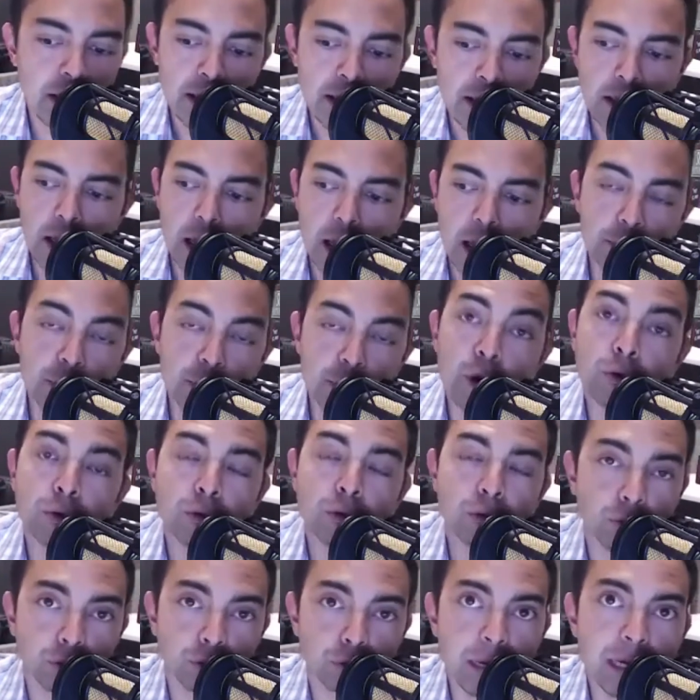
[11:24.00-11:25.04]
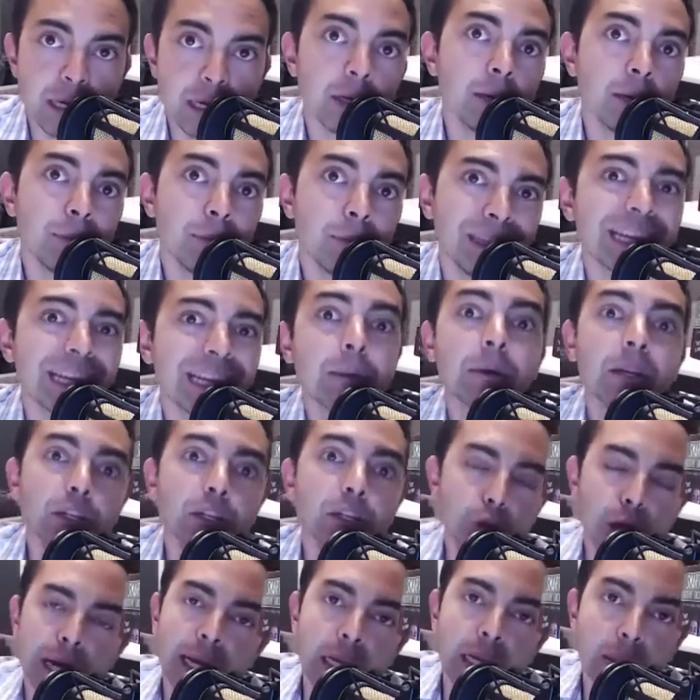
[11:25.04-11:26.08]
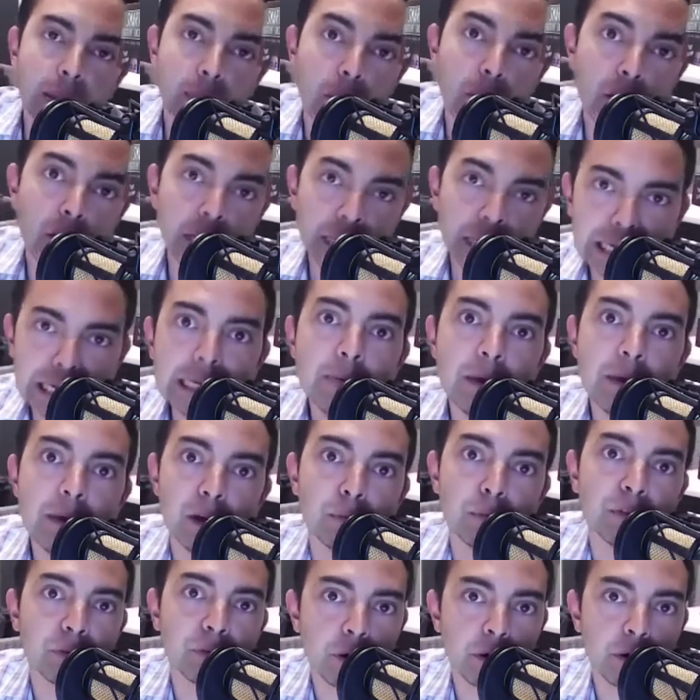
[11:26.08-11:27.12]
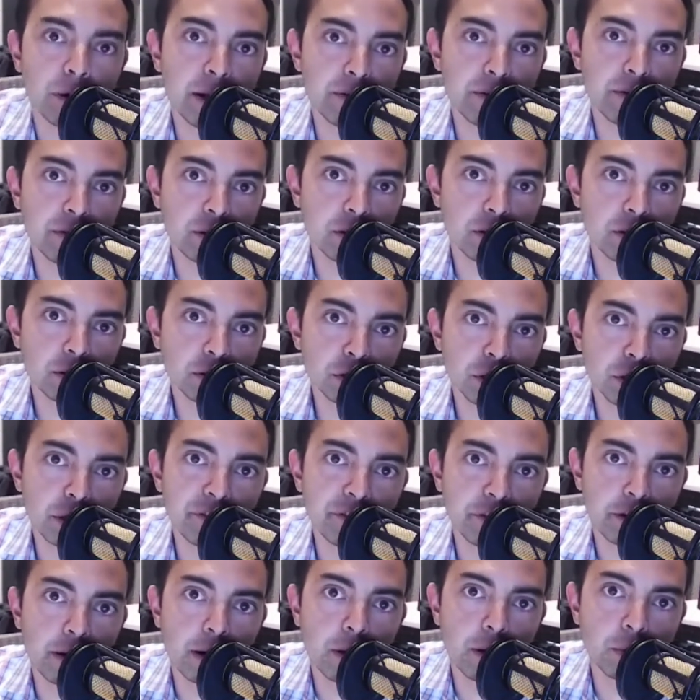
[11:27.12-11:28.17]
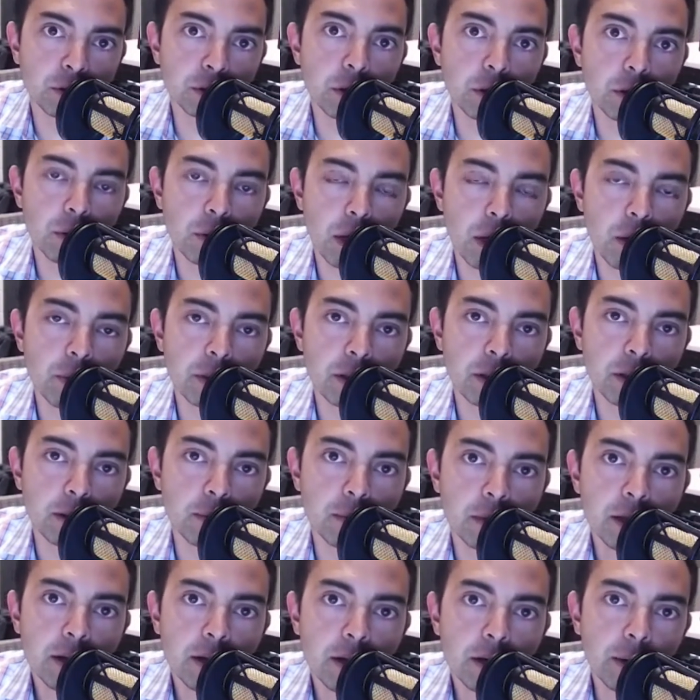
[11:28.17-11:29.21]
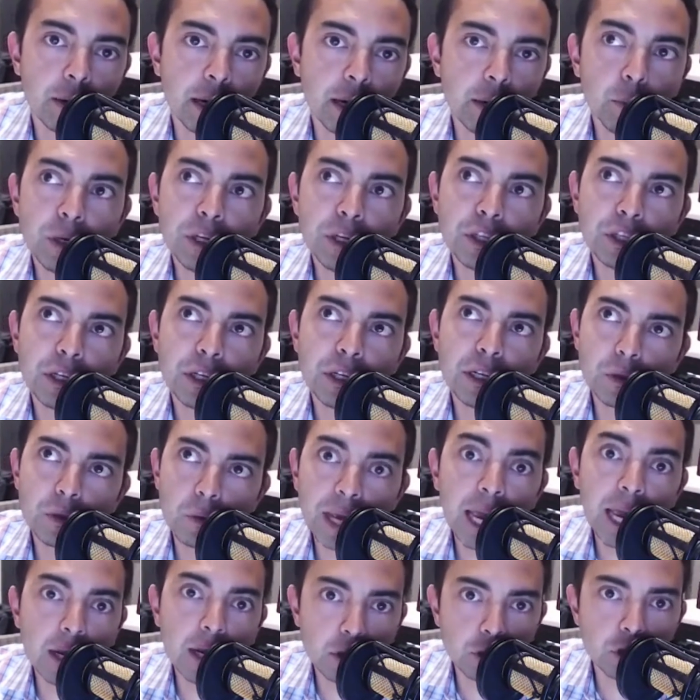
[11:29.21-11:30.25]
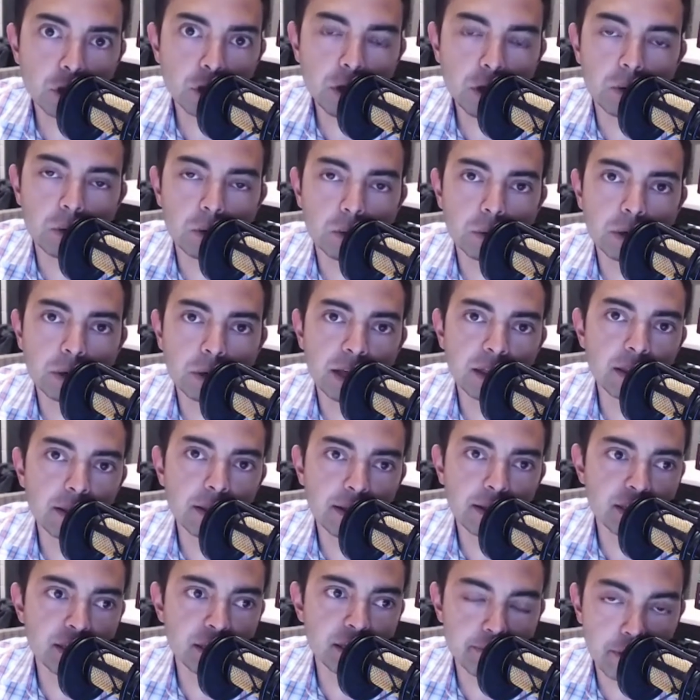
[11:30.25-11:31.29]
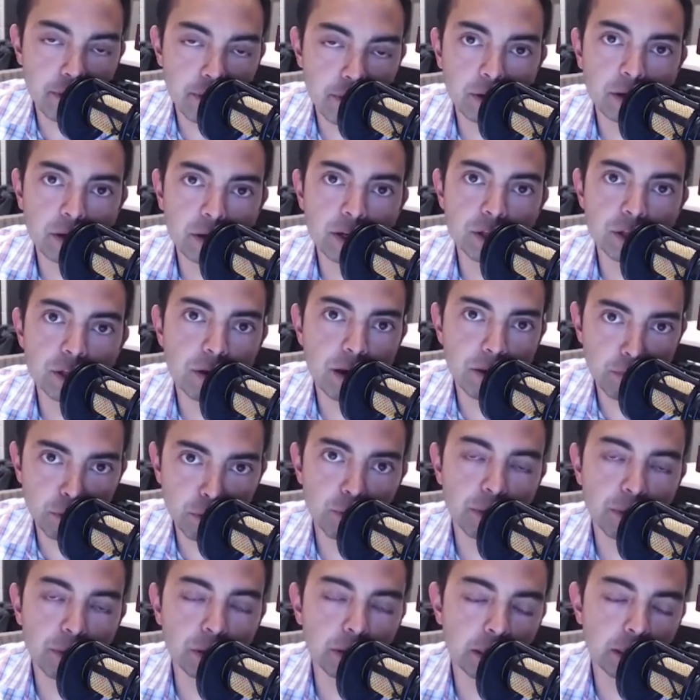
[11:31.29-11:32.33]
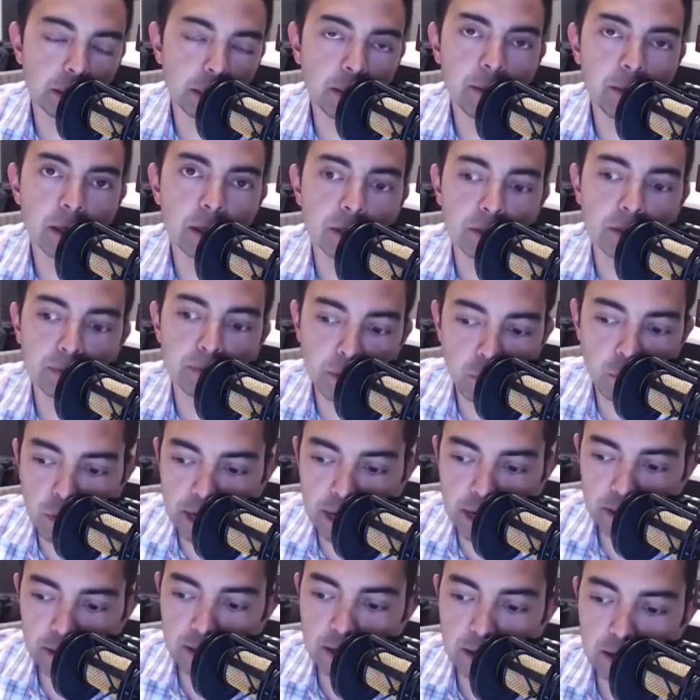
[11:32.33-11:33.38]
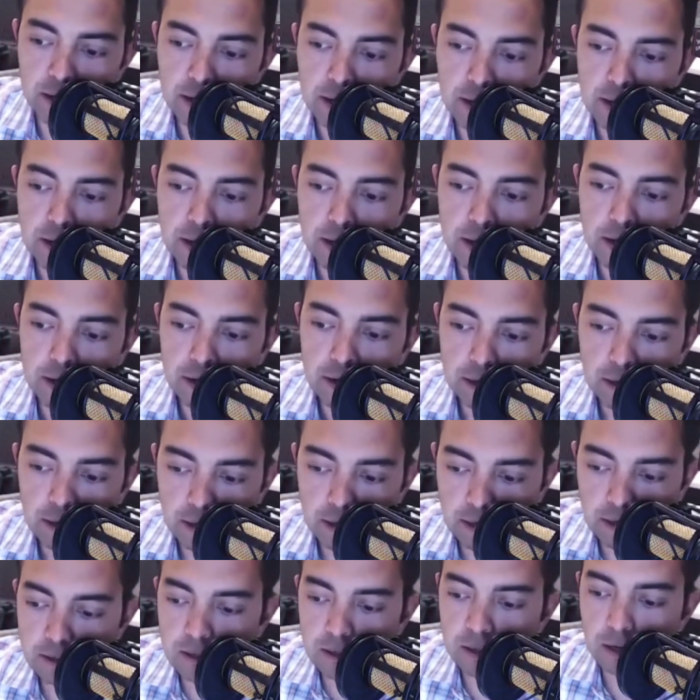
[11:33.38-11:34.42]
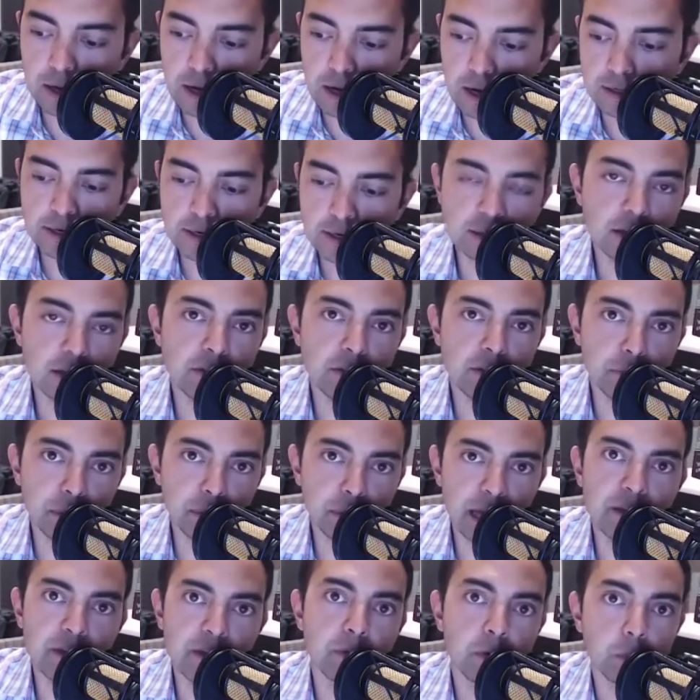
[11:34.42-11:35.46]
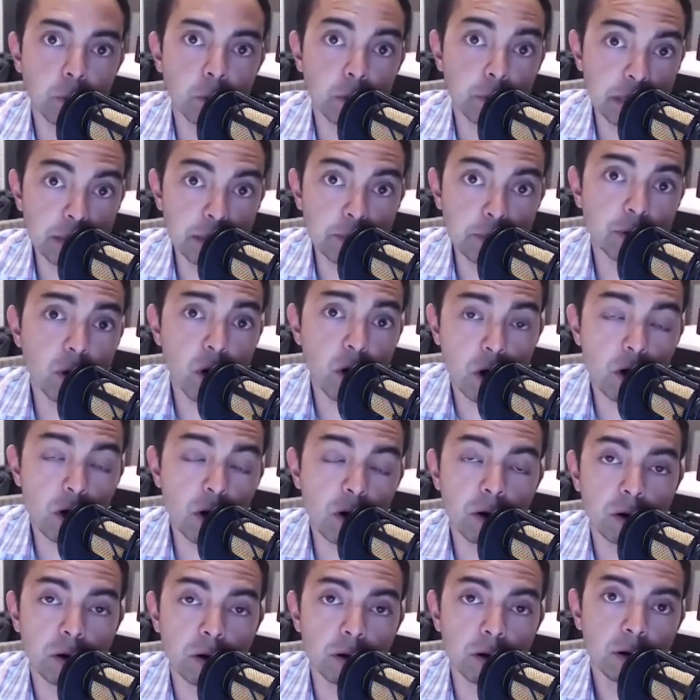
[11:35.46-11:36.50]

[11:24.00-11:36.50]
I'm going to go to social media, but then I'm going to try to get them on email before I ever try to figure out what's going on with them, right? Which is okay to do. And I think that's smart because you're building an email list. But why not, in the context of the platform where people are,